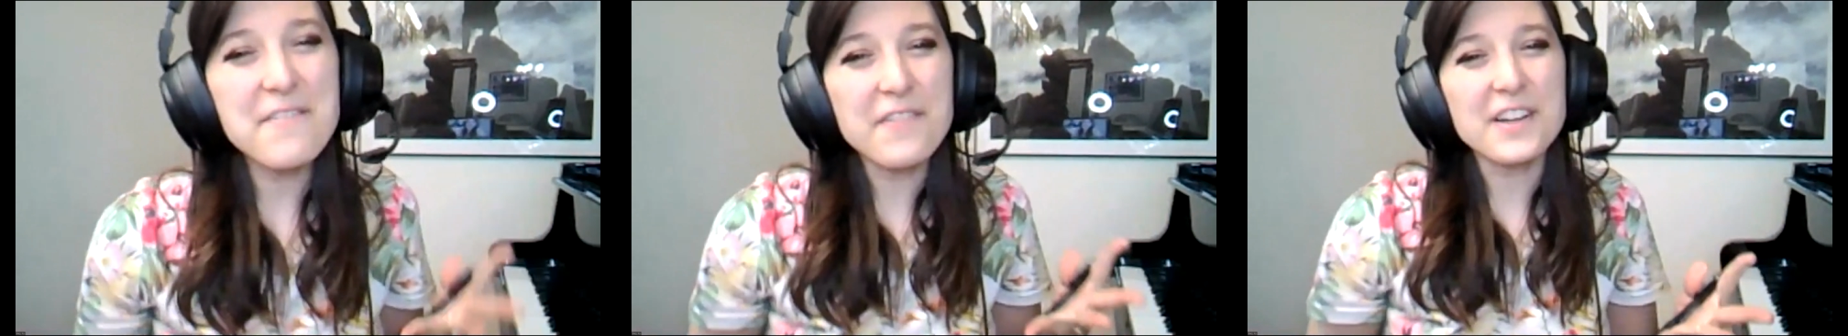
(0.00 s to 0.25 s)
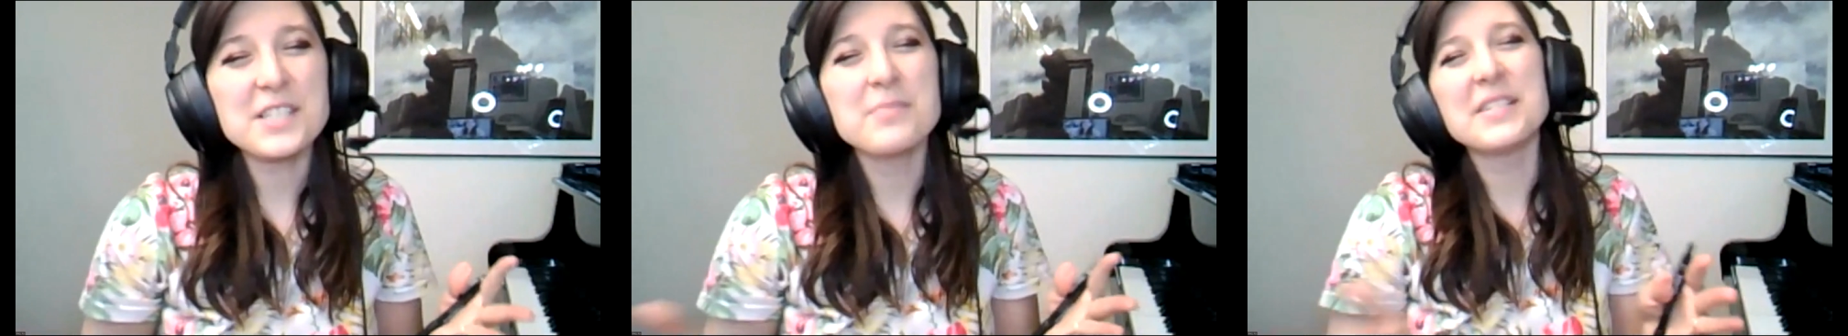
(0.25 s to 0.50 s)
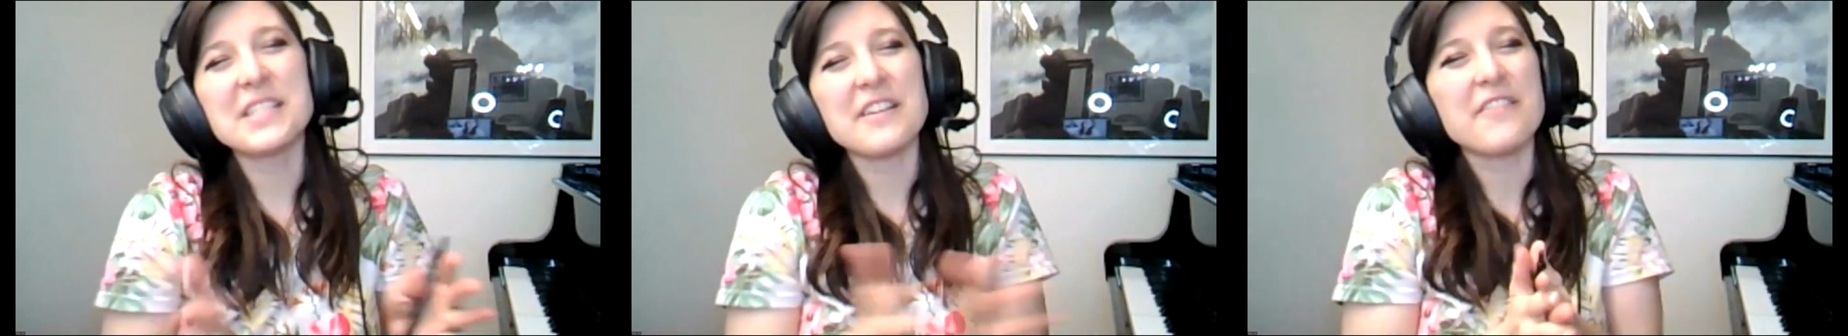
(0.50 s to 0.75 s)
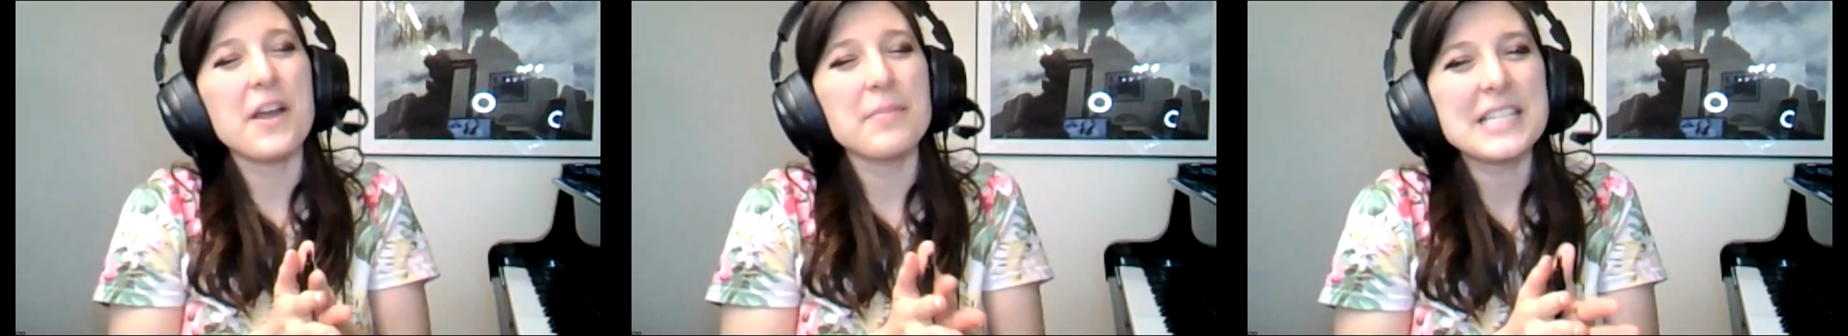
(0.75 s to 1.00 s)
Fox Music
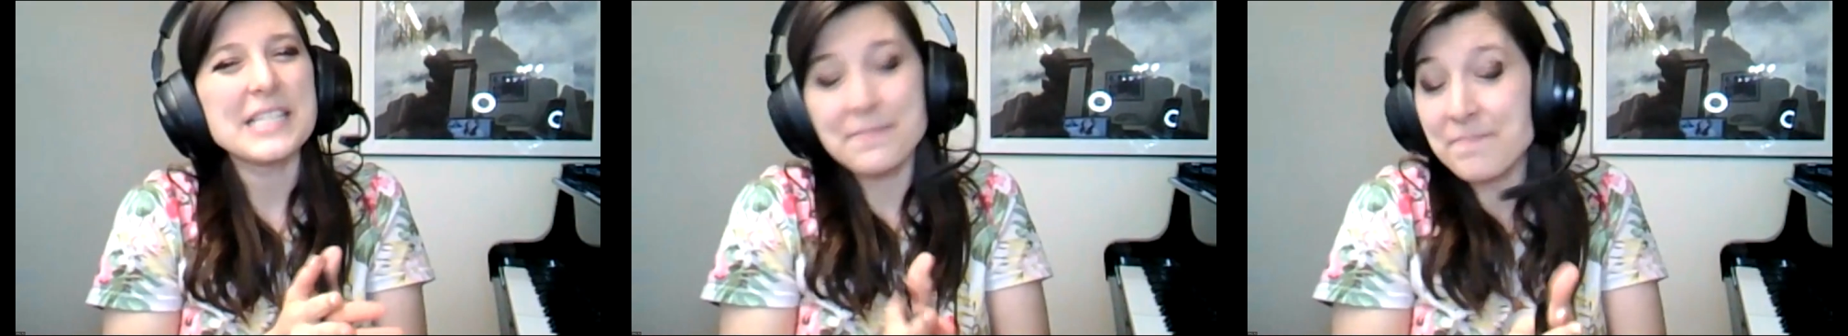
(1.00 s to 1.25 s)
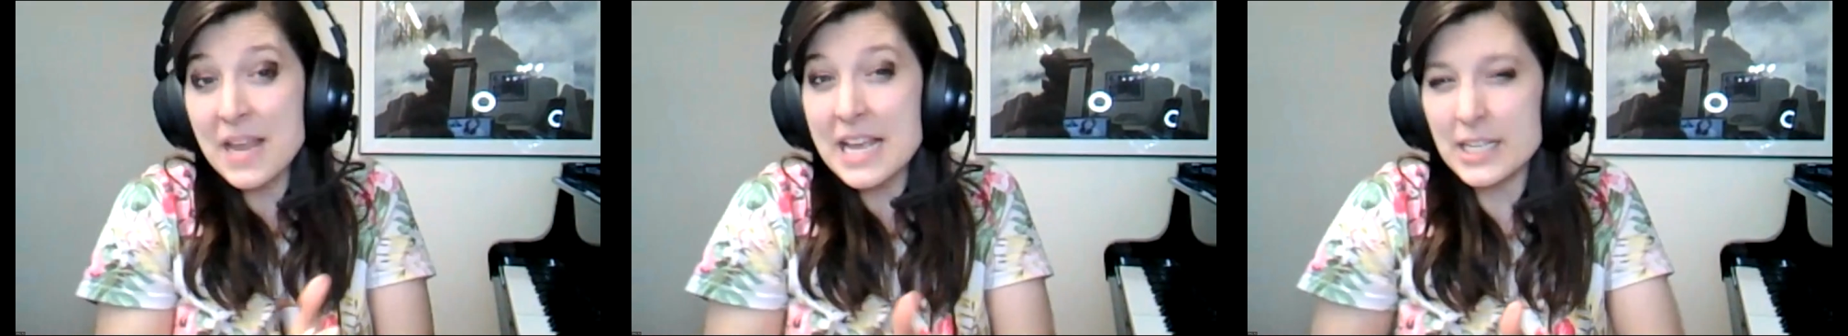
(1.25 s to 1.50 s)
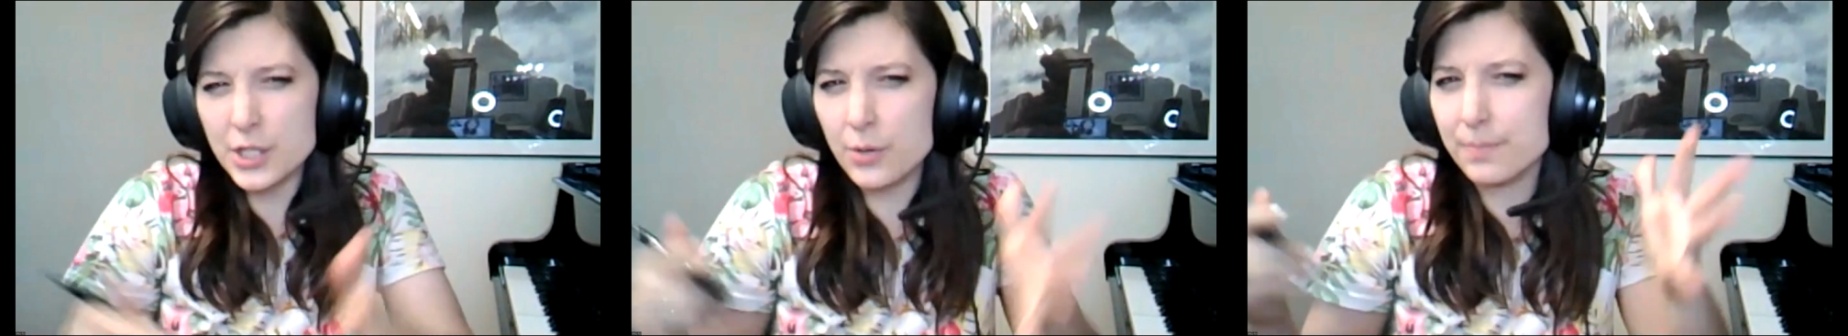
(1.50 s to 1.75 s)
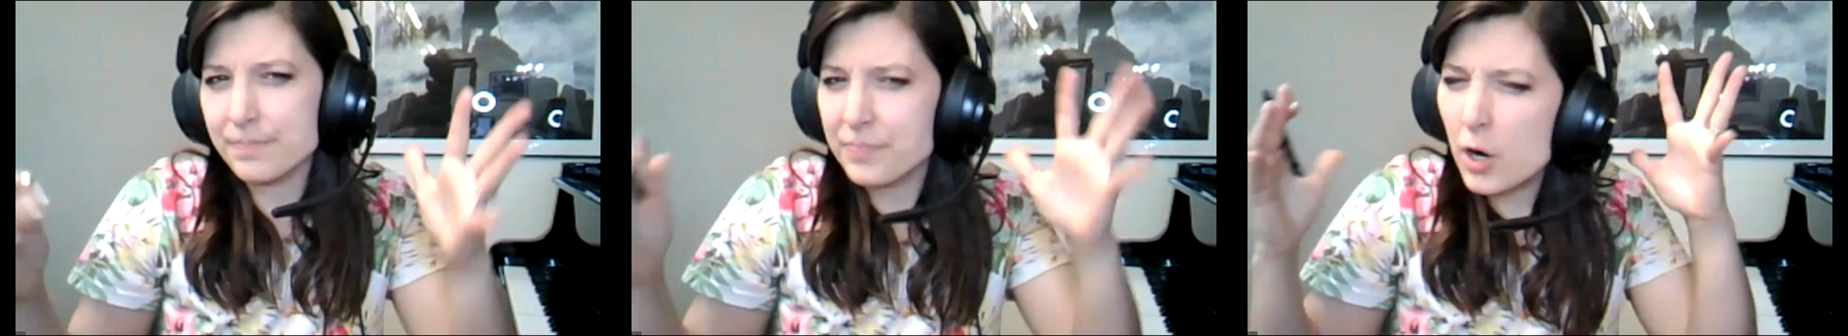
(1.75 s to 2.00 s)
families. So
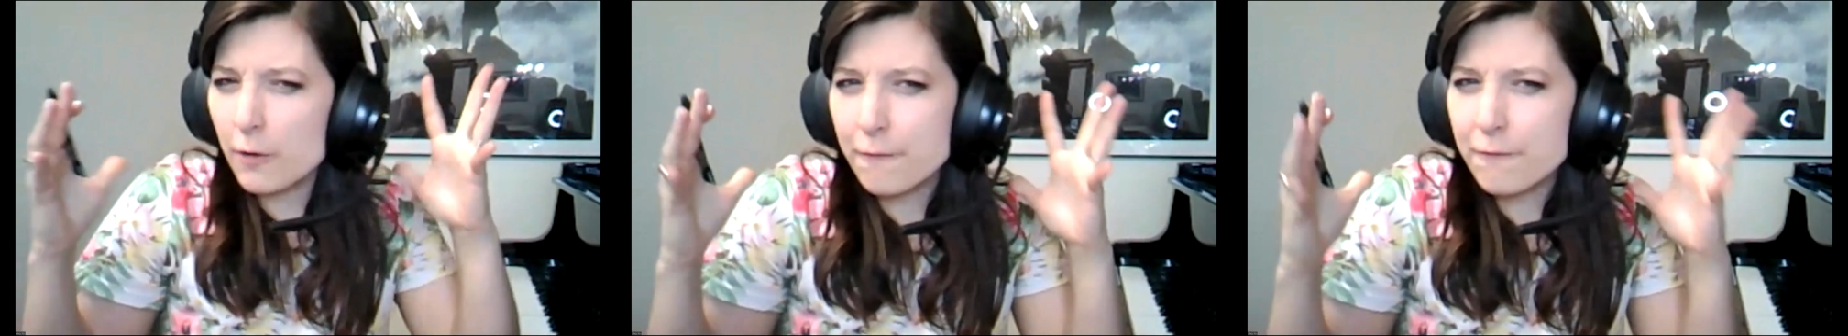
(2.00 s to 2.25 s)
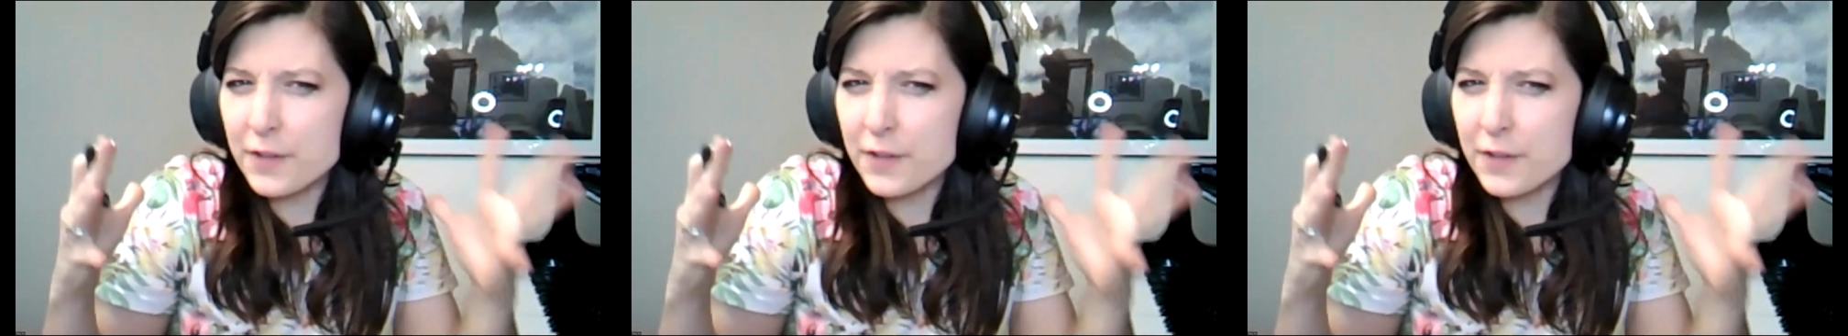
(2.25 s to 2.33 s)
our